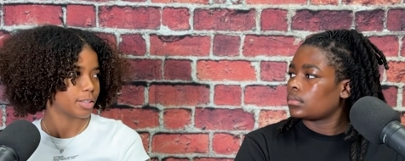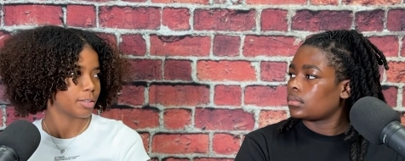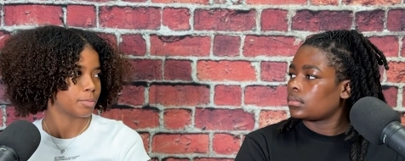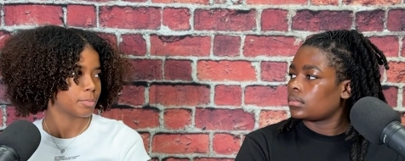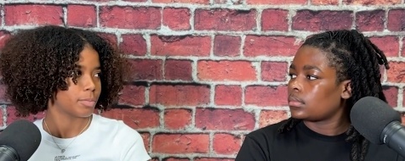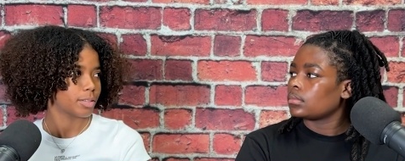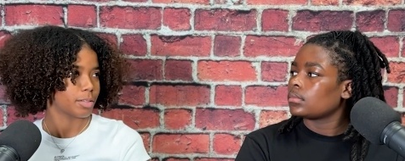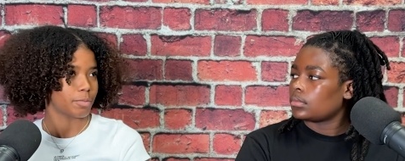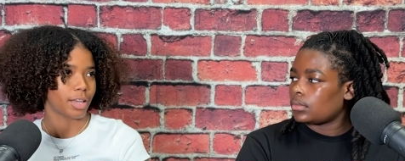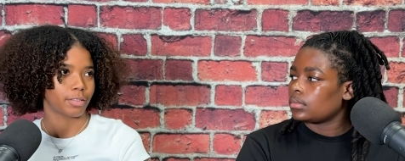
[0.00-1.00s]
Speaker 1: Him
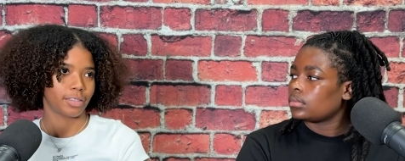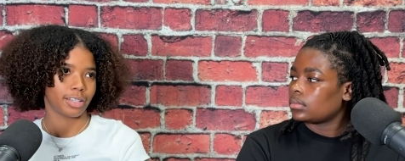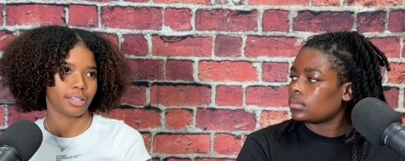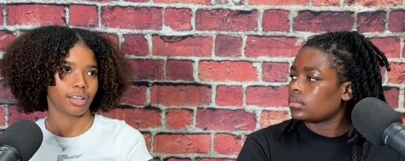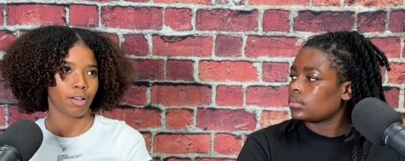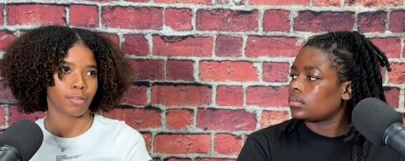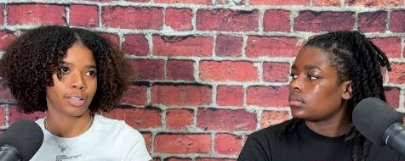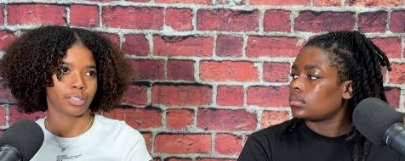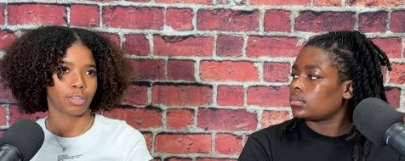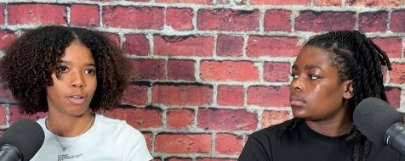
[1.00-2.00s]
rather than going
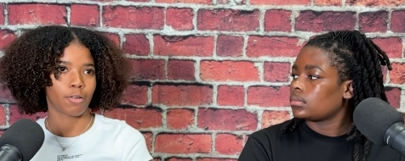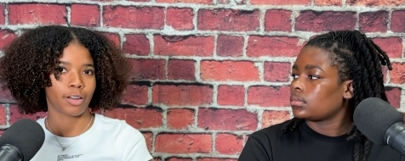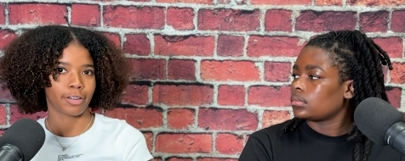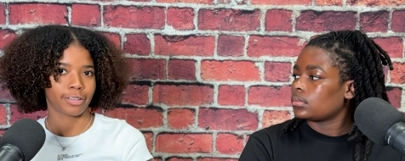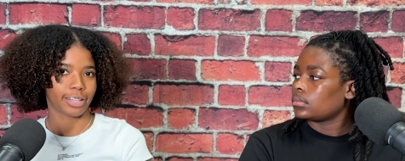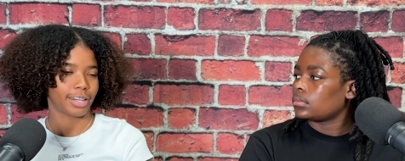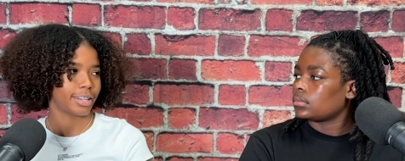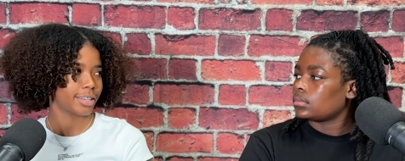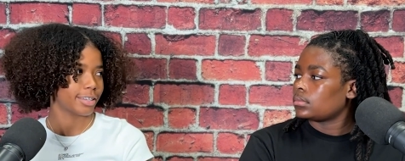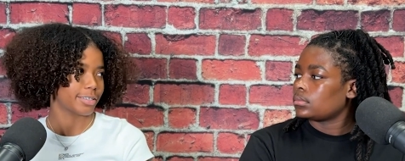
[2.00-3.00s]
into their own
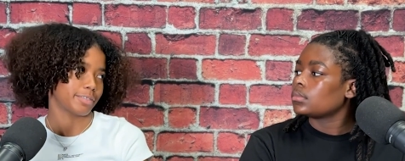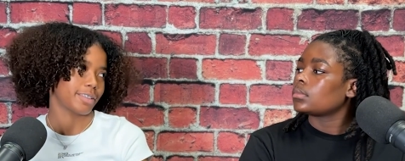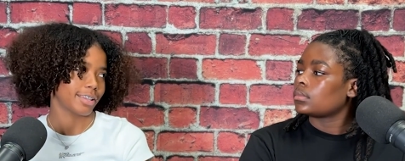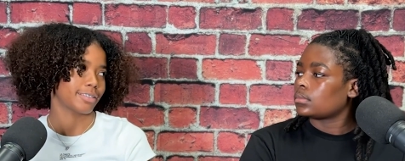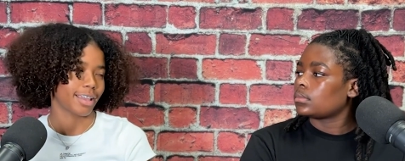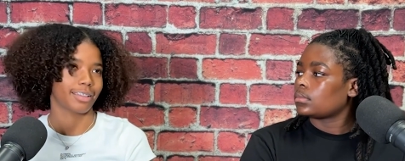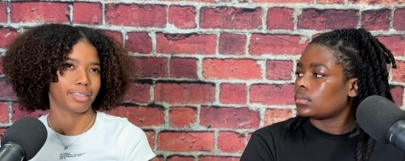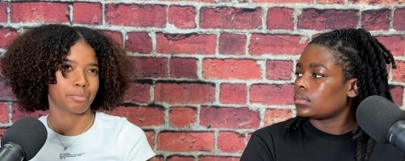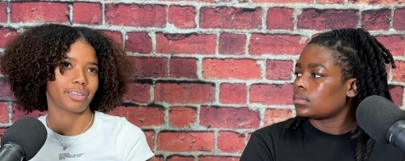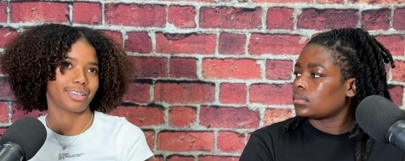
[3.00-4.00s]
understanding. So that's like
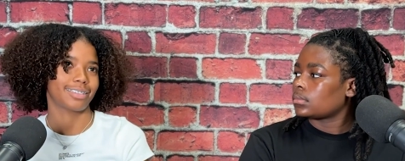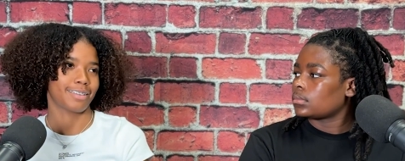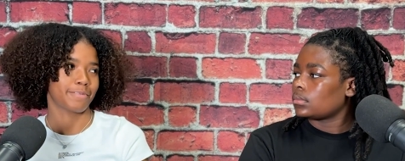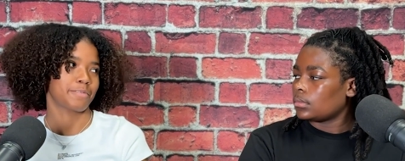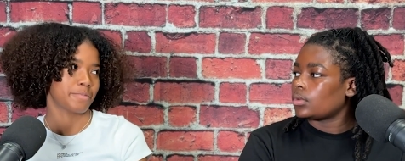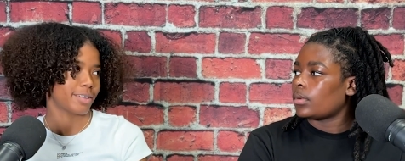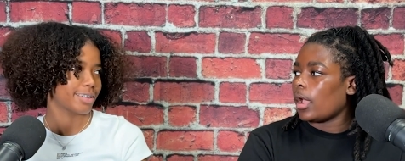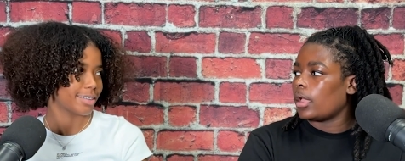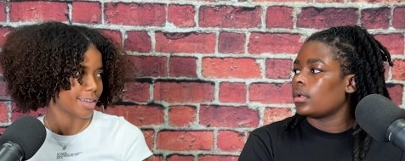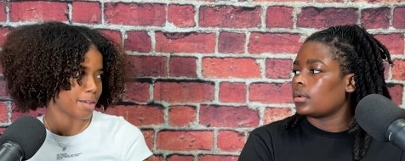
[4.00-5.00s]
the biggest thing.
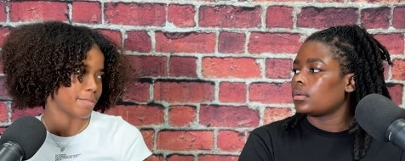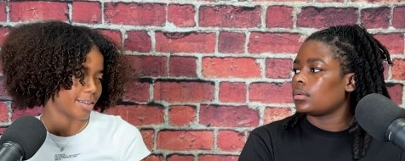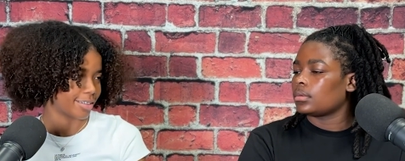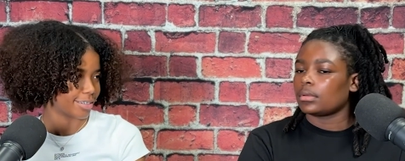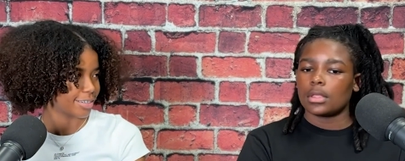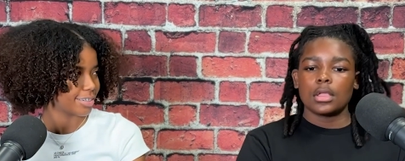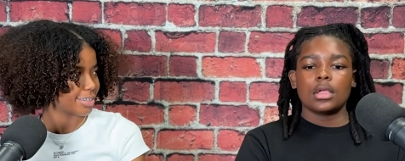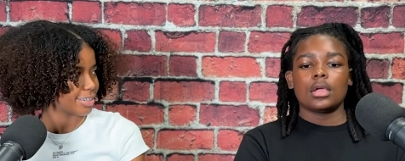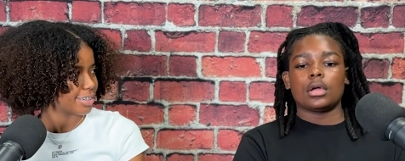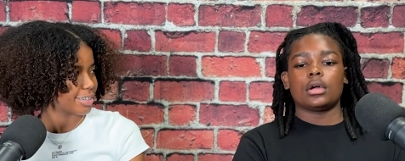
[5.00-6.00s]
Right. How about you?
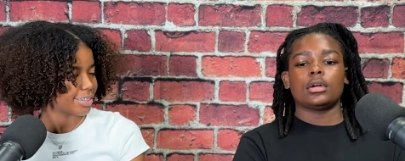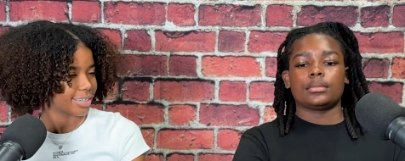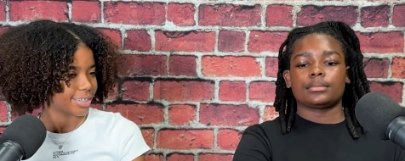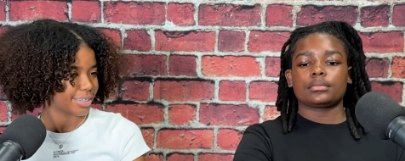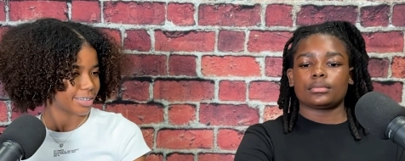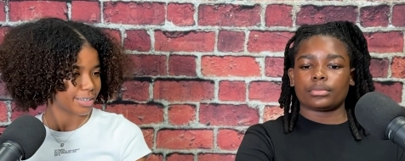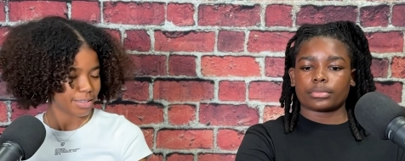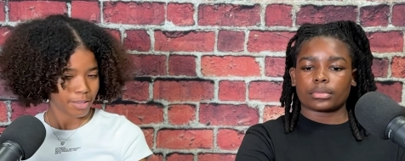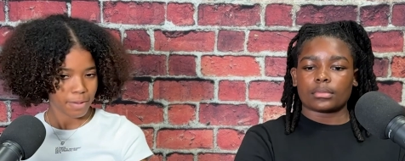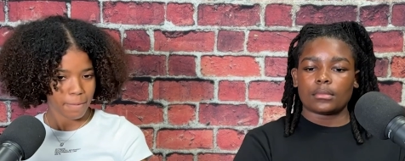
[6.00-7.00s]
Speaker 2: Um,
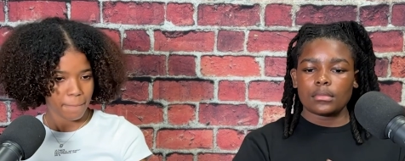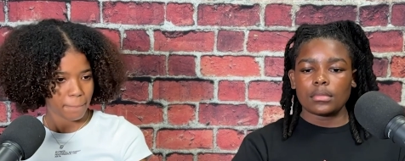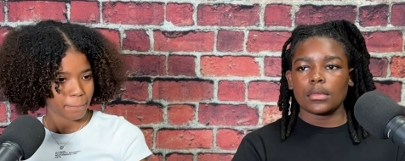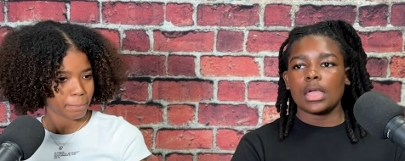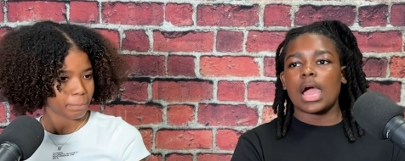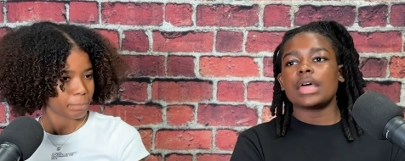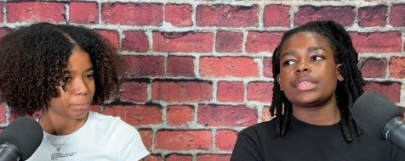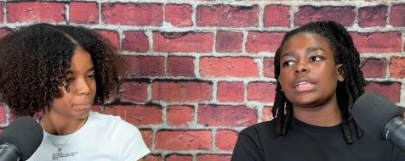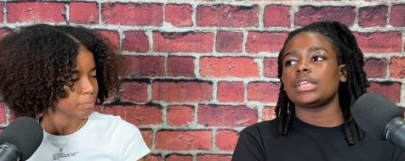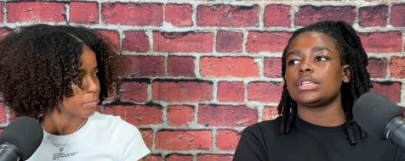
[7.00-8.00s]
I
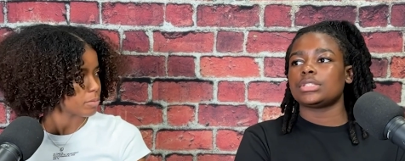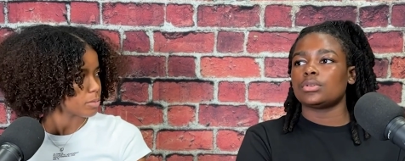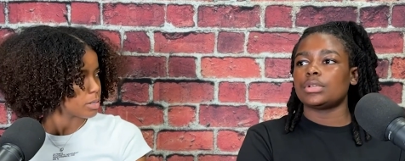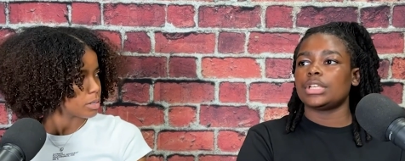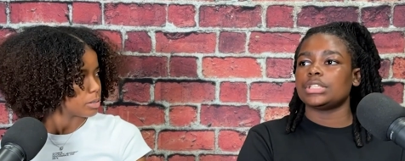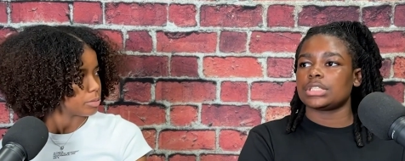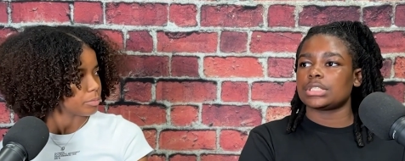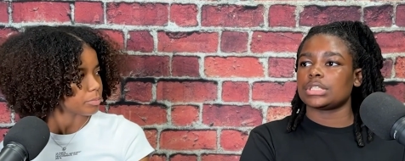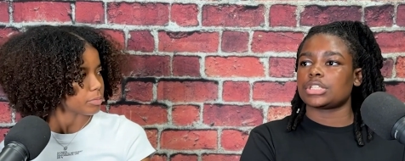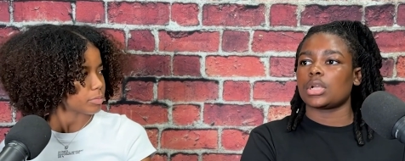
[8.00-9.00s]
think He is doing it
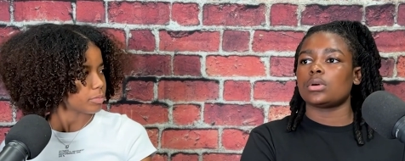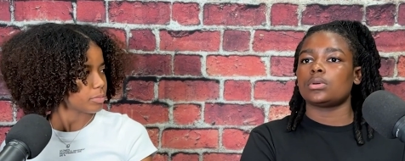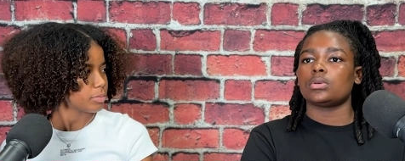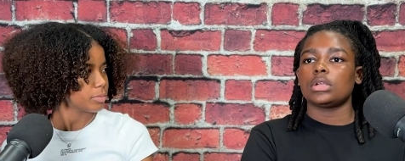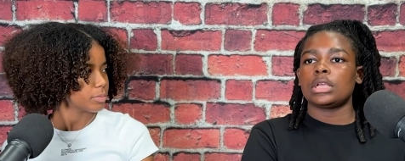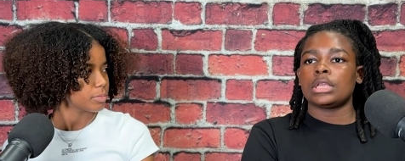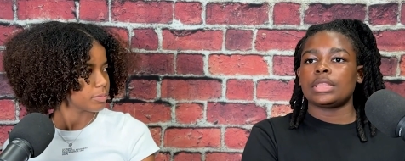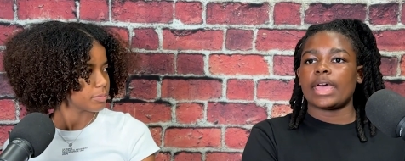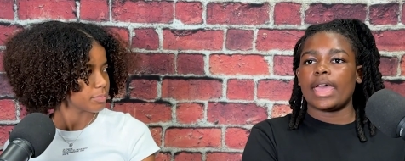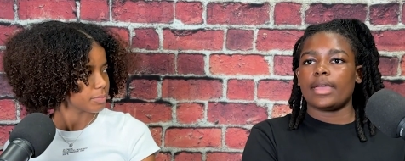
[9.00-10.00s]
just to show
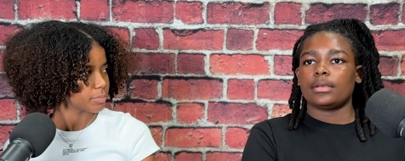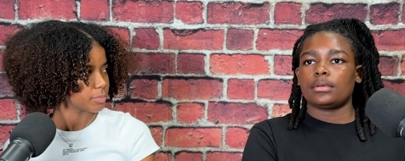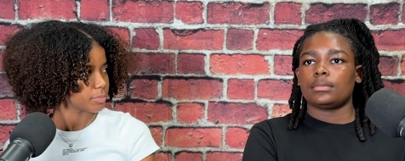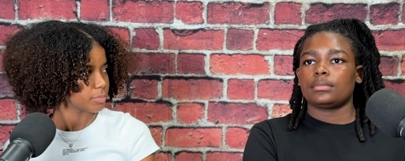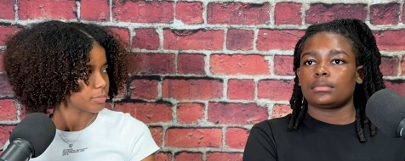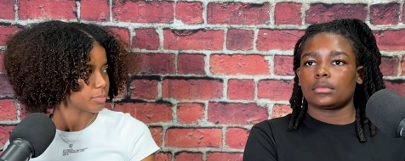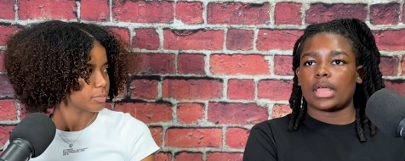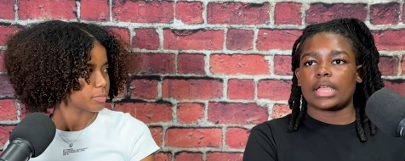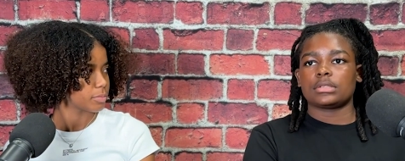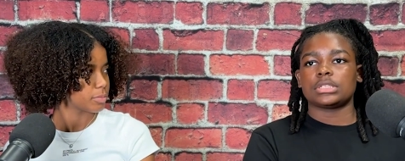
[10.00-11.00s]
that,
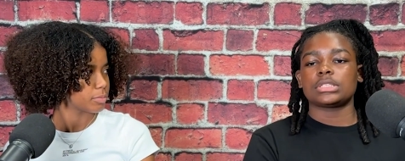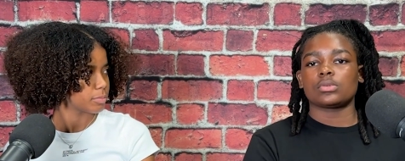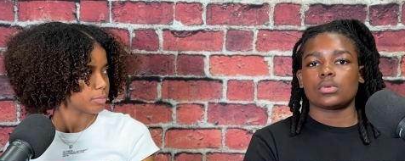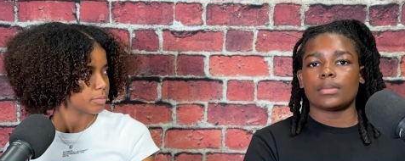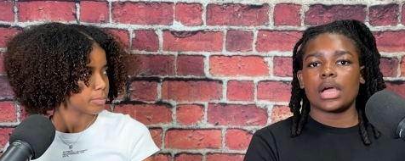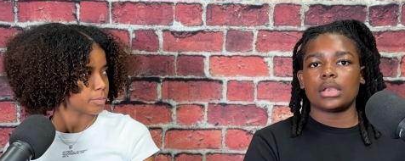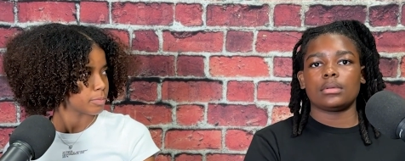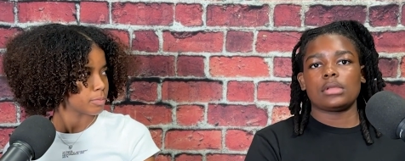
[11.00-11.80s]
like, just to remind them